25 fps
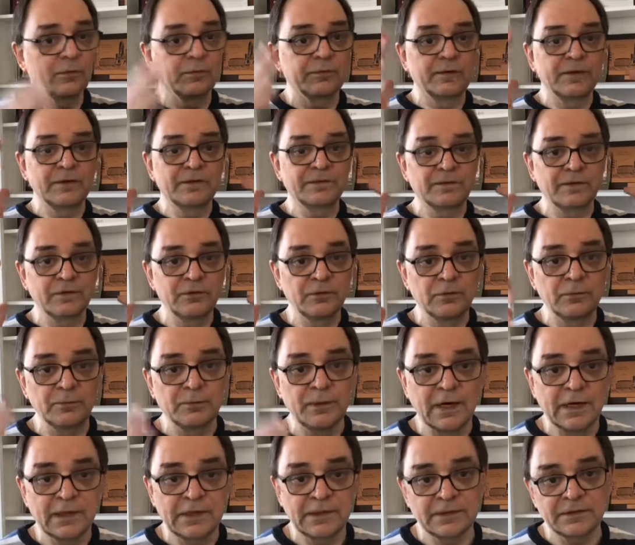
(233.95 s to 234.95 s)
there's a new
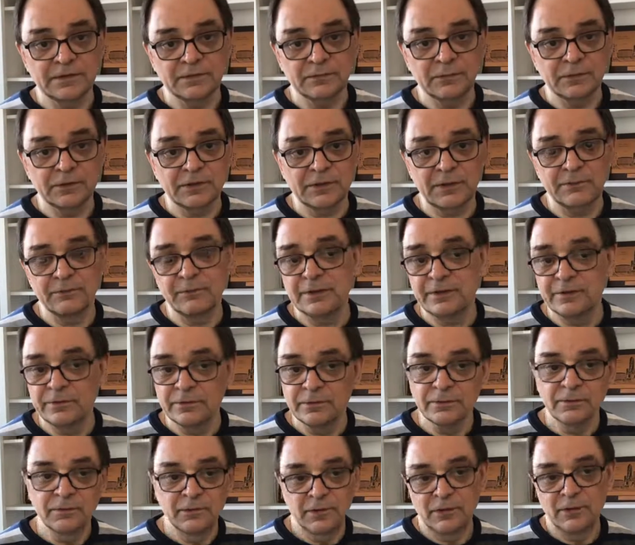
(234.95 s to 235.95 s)
market, what can we
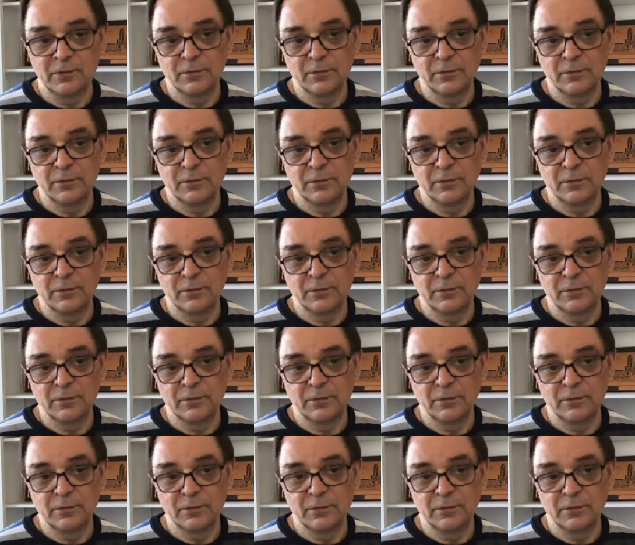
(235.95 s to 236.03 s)
do?